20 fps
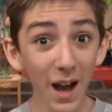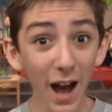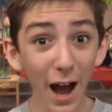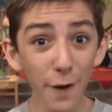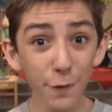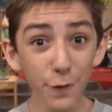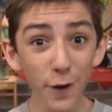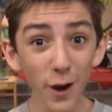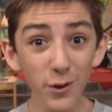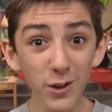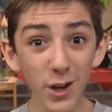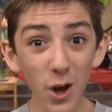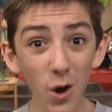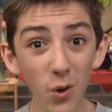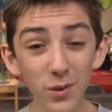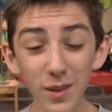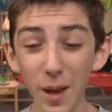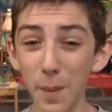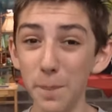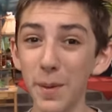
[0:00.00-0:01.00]
I found
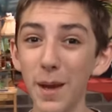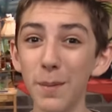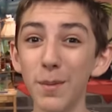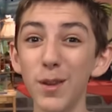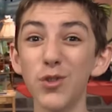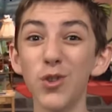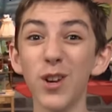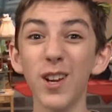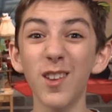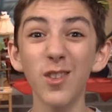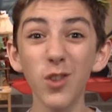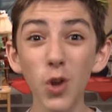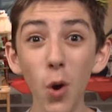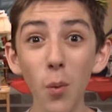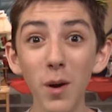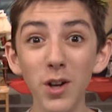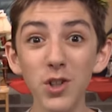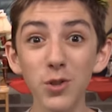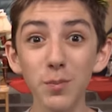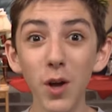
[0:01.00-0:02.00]
out that babies drink so
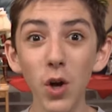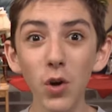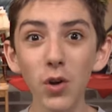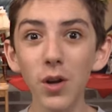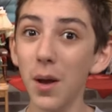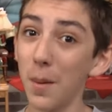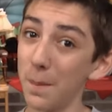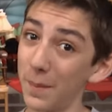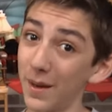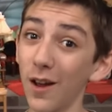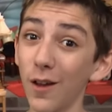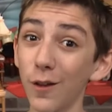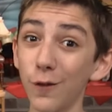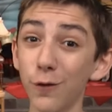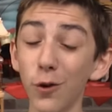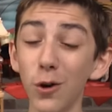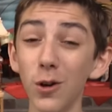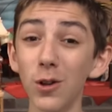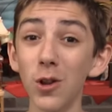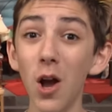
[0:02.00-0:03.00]
much milk because
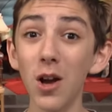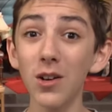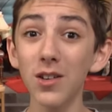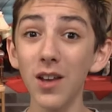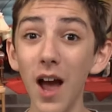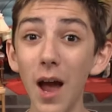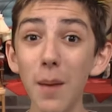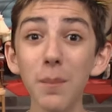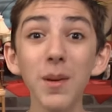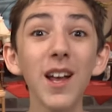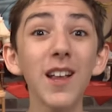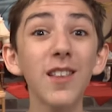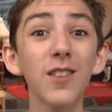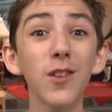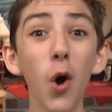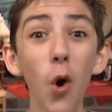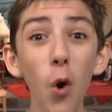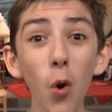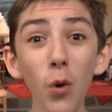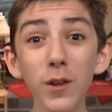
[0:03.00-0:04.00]
for a long time, it's
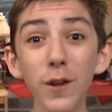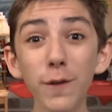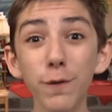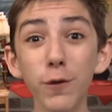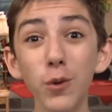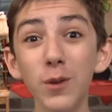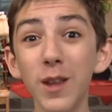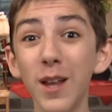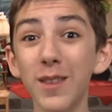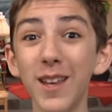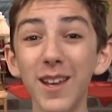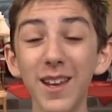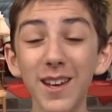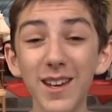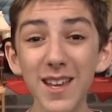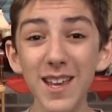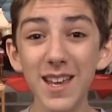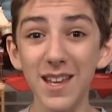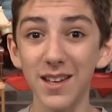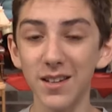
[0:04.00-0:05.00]
the only food that they
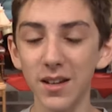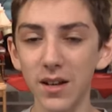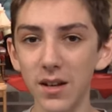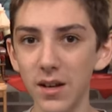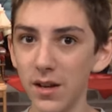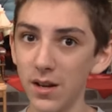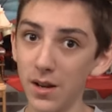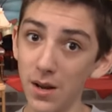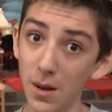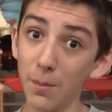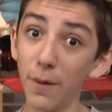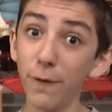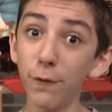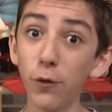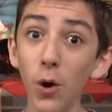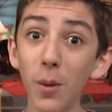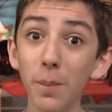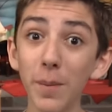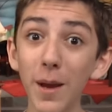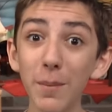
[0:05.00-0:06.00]
can eat.
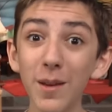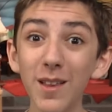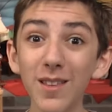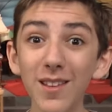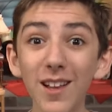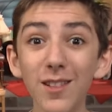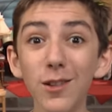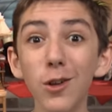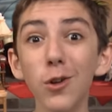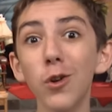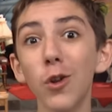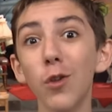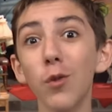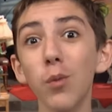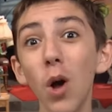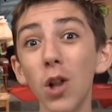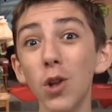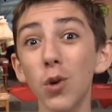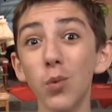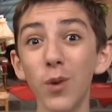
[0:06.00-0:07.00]
Before babies can learn to
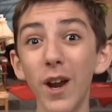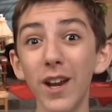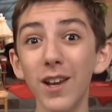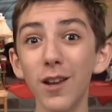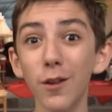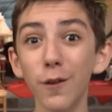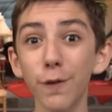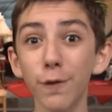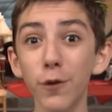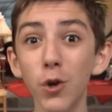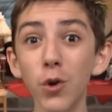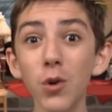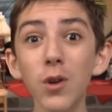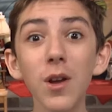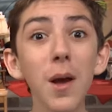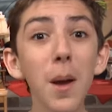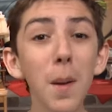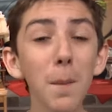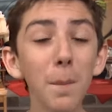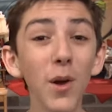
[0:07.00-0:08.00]
swallow regular food,
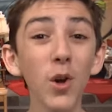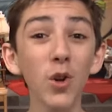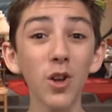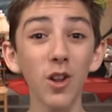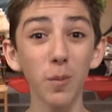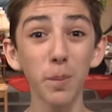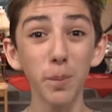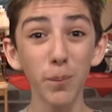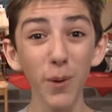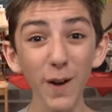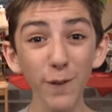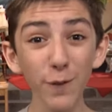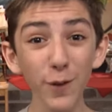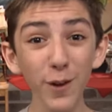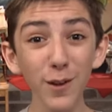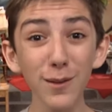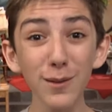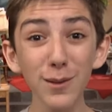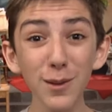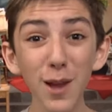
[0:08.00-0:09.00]
milk is
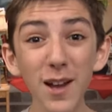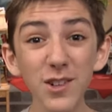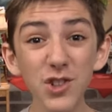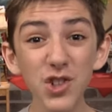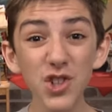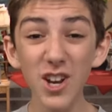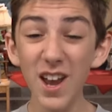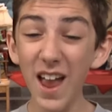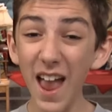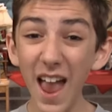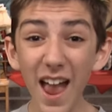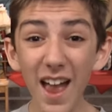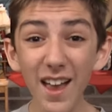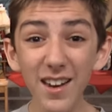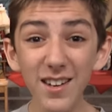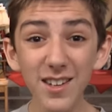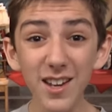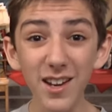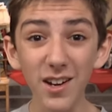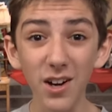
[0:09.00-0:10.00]
breakfast, lunch,
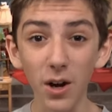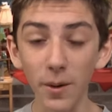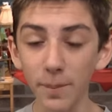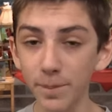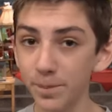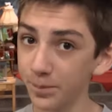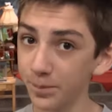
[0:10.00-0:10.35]
and dinner.